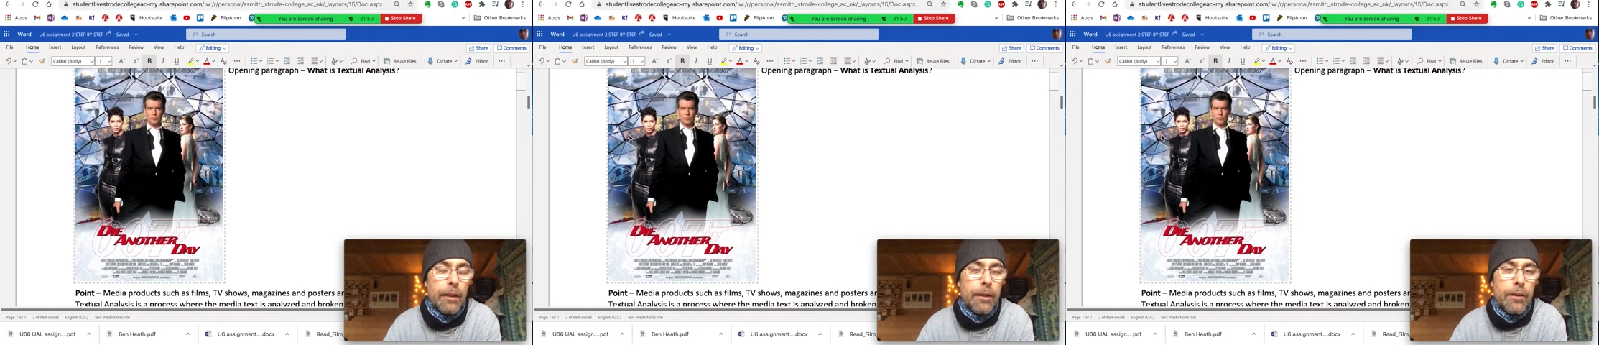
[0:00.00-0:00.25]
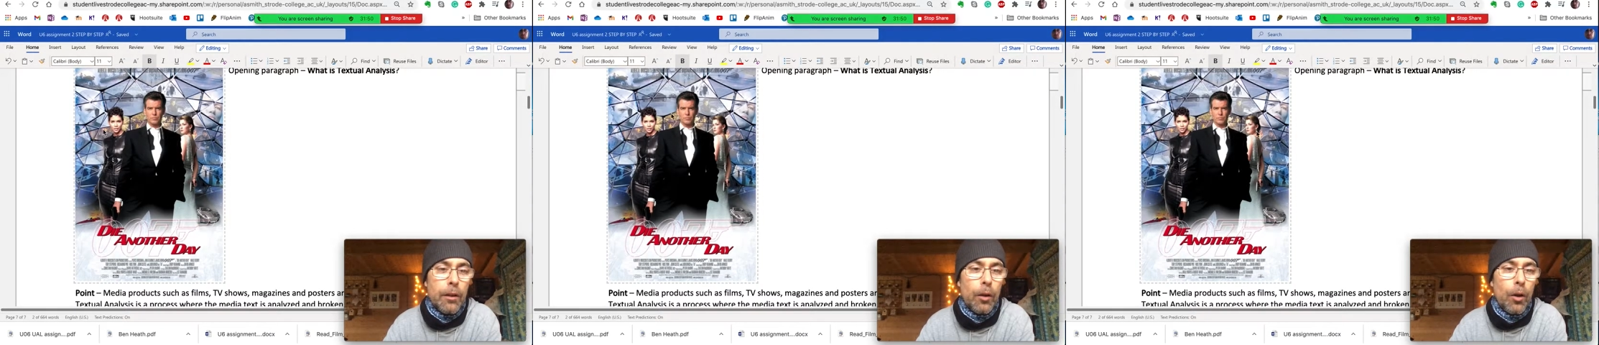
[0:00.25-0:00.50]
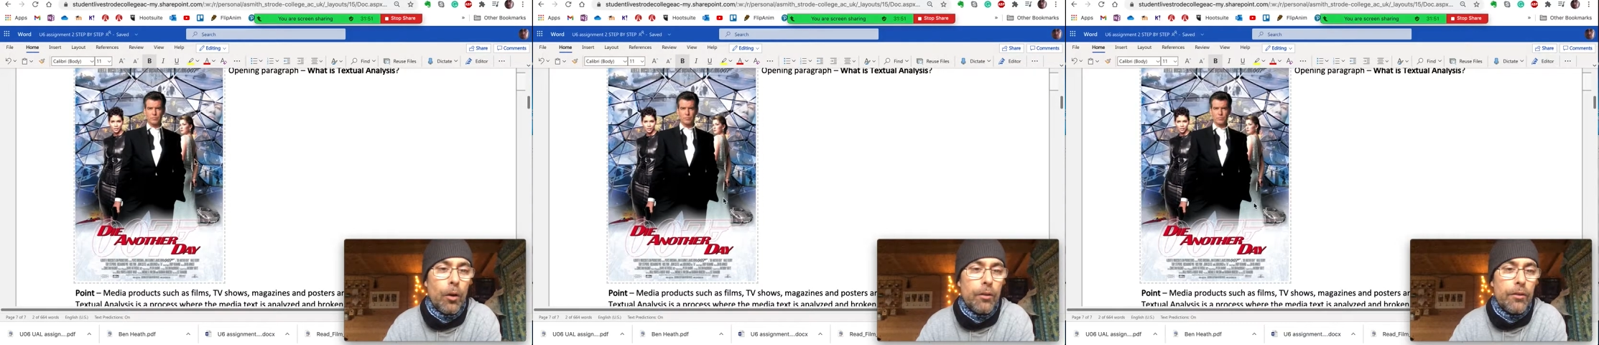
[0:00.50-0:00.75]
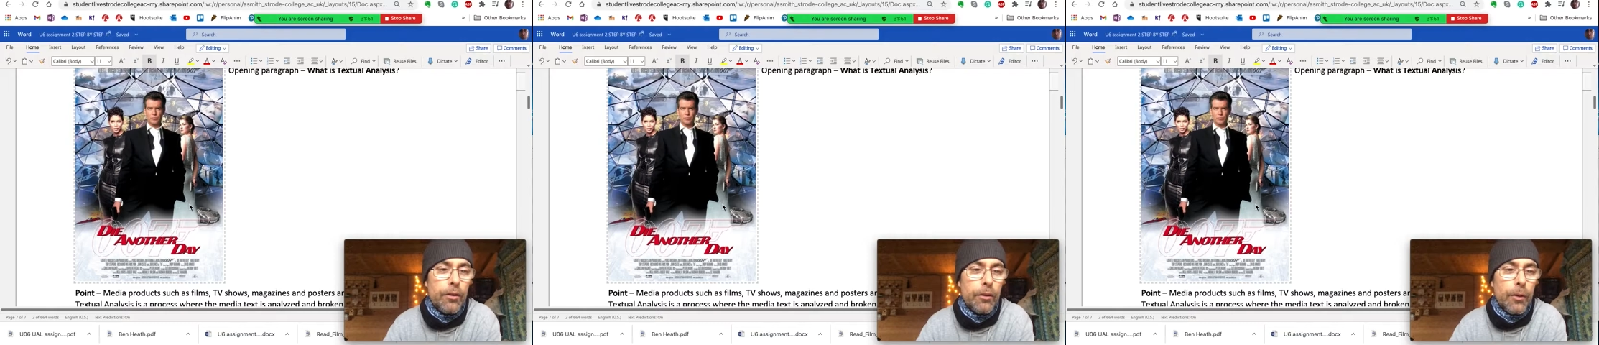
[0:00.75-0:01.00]
There's a lot
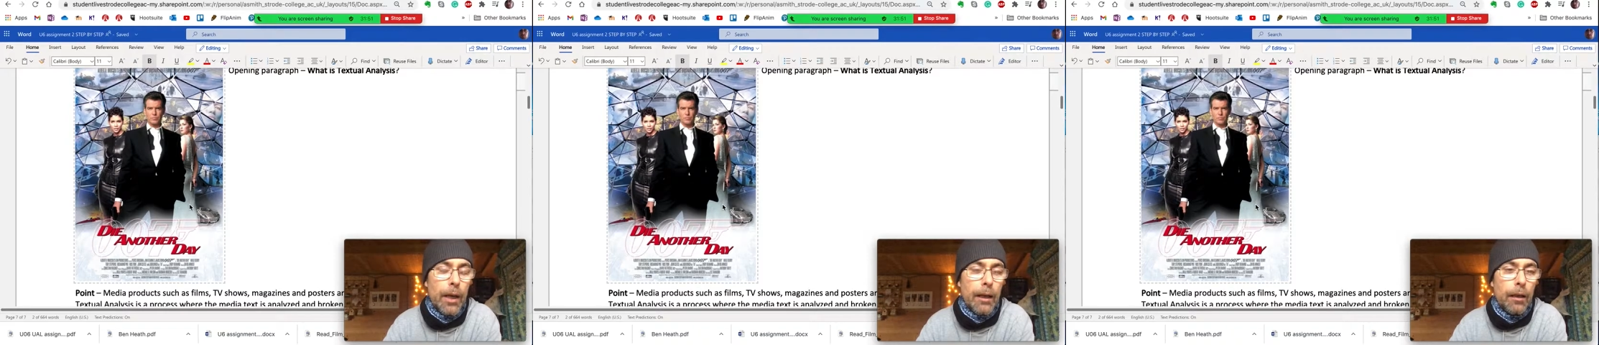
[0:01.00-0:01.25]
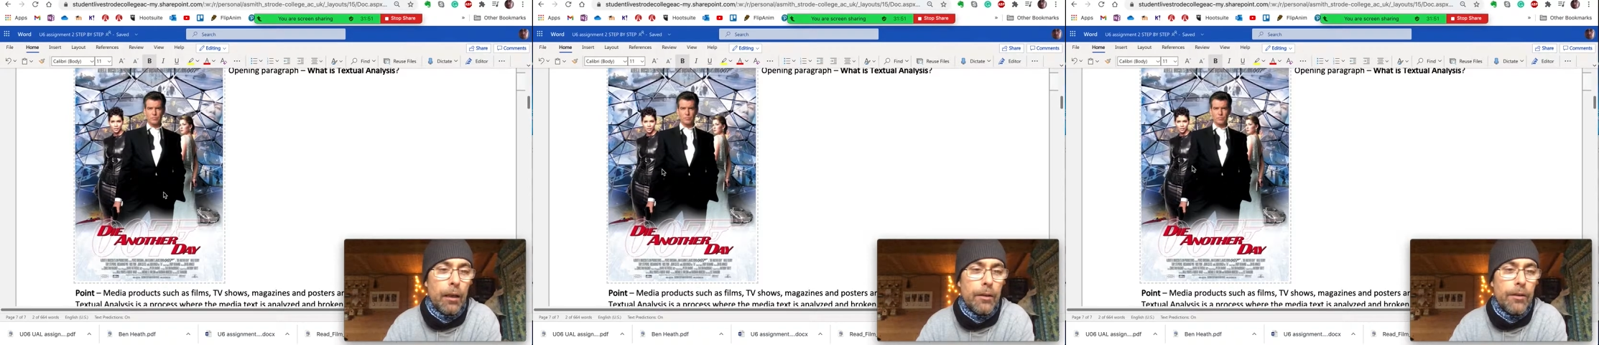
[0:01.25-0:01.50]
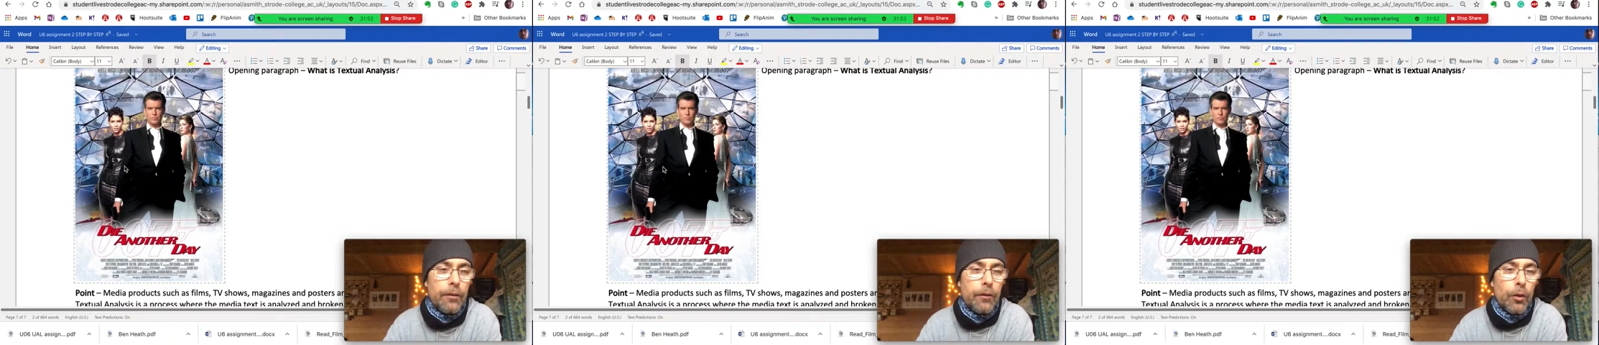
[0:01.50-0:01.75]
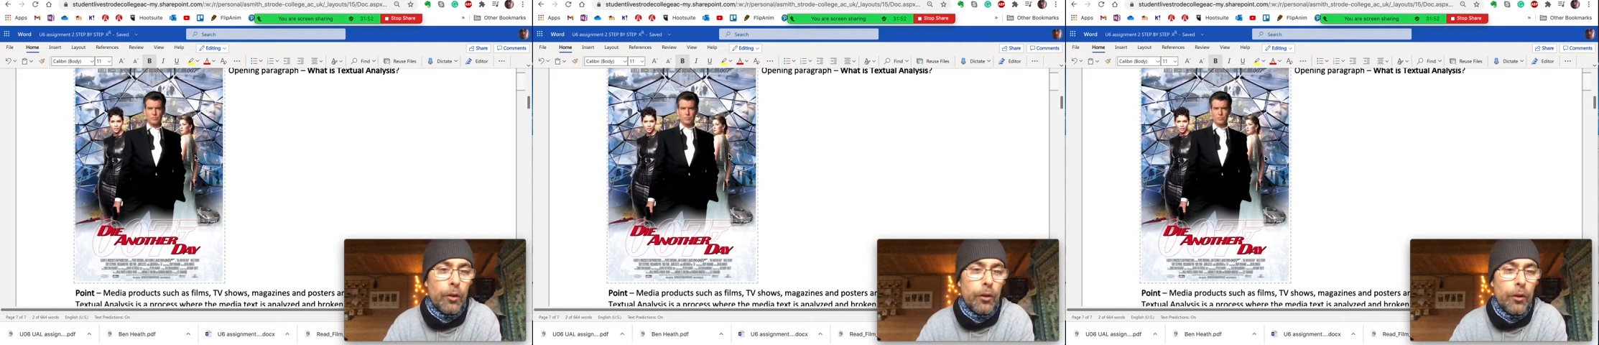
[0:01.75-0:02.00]
to analyse. You've got
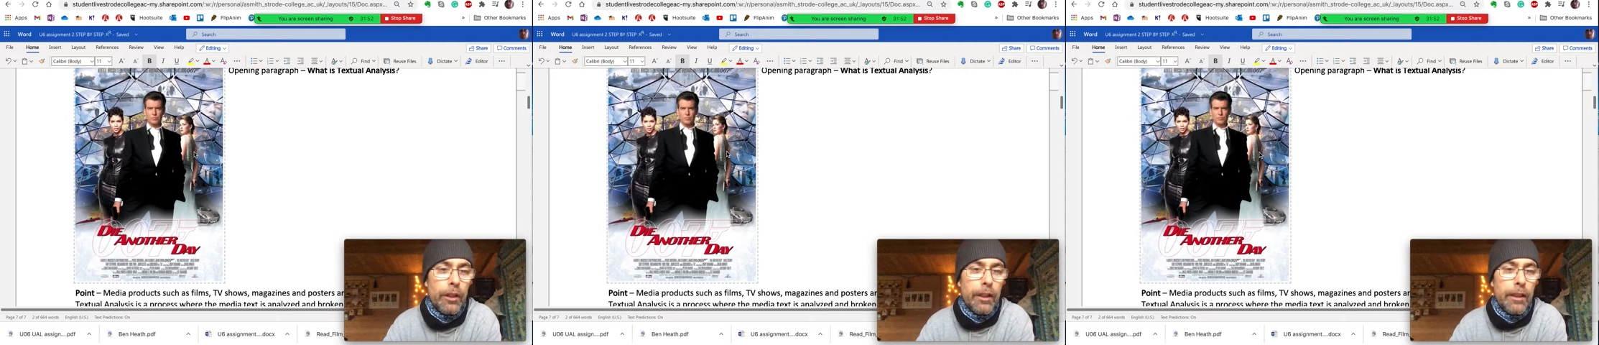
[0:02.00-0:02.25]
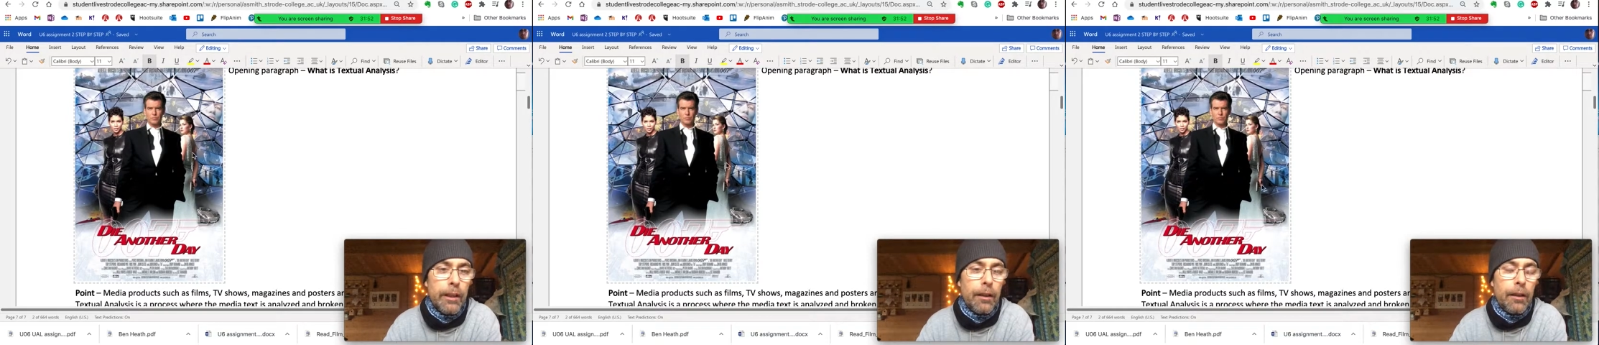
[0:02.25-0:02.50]
the goodie